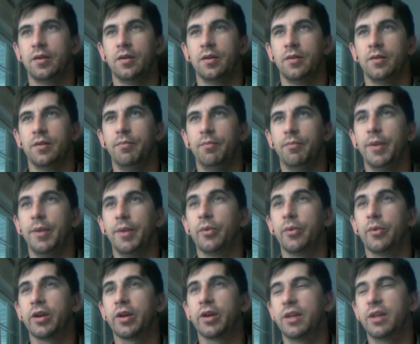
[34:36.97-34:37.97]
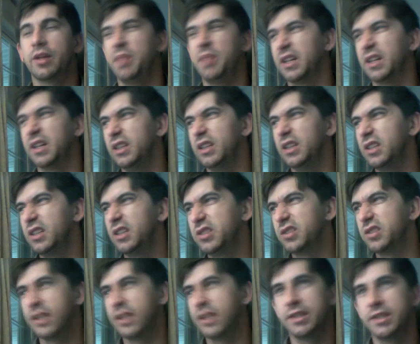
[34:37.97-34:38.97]
my work can make a little
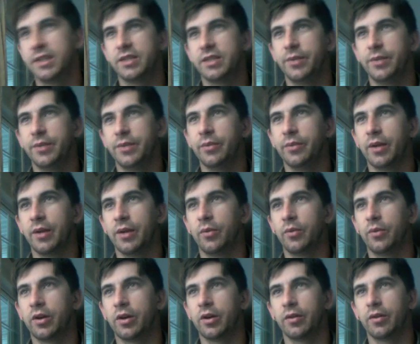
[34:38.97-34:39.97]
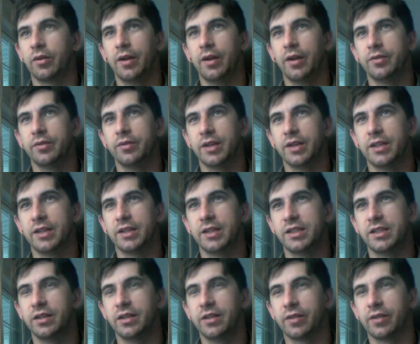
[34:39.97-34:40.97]
sense to me when I walk around and I
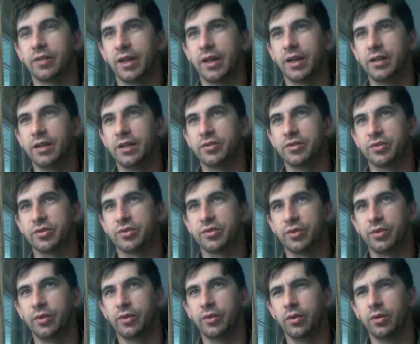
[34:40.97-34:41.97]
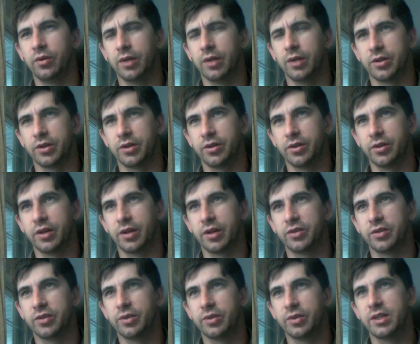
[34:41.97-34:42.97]
see, okay, here's tree. Oh gosh, okay,
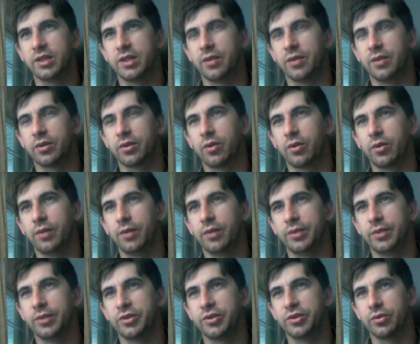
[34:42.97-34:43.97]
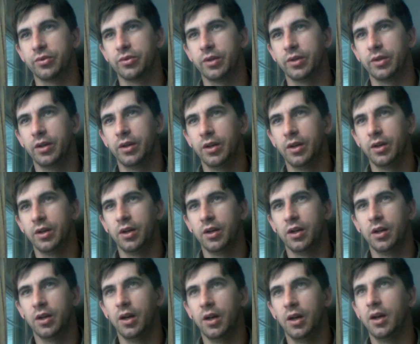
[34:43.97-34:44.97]
tree is now incredibly short.
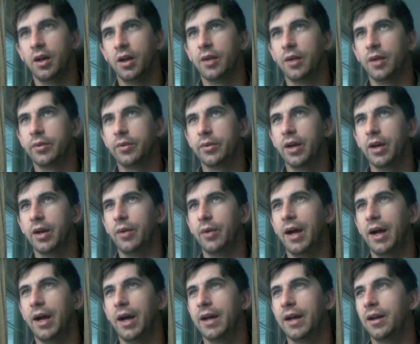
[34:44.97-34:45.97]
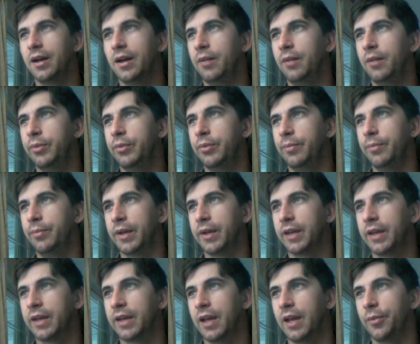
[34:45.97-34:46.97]
I wonder how high up my
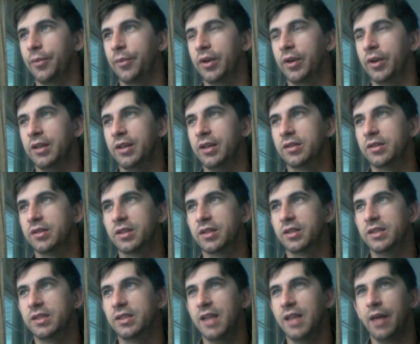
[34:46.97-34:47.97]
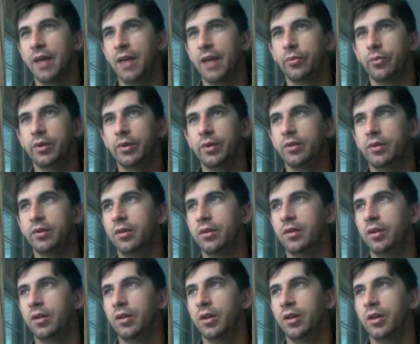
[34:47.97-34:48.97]
camera is, because that will
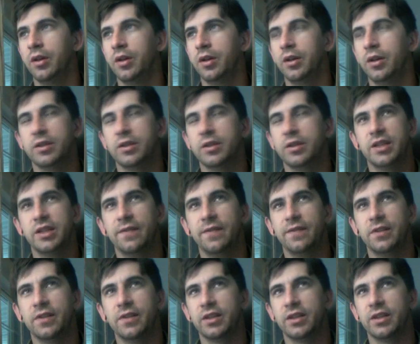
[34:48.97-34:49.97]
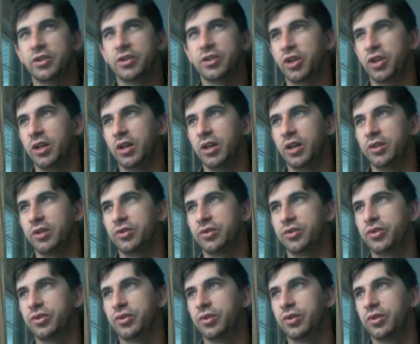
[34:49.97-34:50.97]
definitely change.
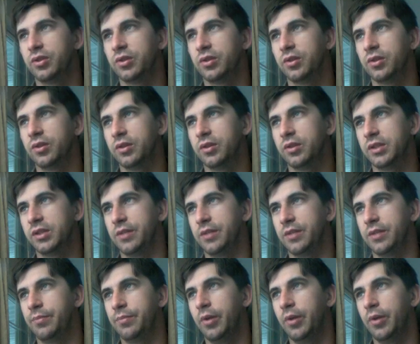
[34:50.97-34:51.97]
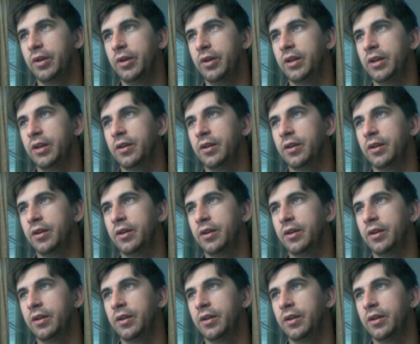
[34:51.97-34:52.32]
Let's see, party,